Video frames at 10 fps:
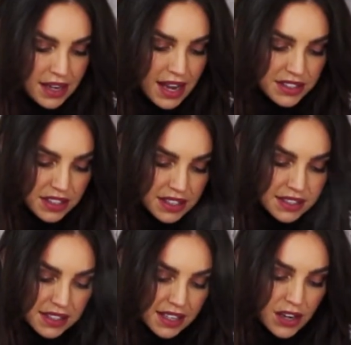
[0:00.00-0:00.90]
as you
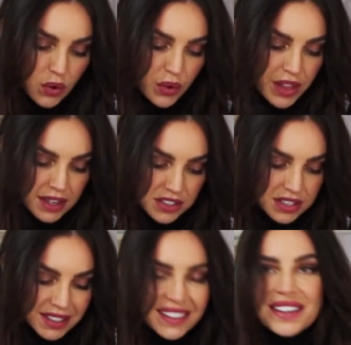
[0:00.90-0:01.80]
can see, all that
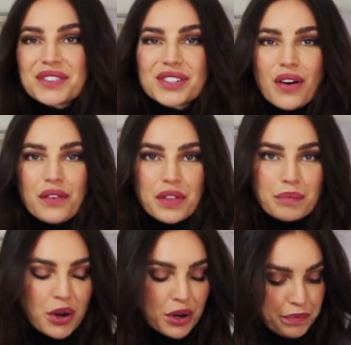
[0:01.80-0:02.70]
just lifts off the
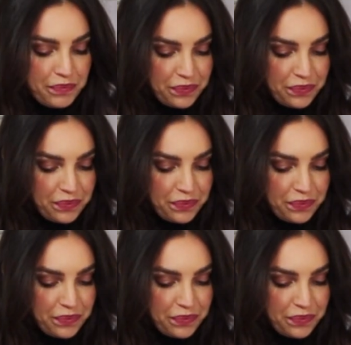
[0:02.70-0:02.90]
bottom.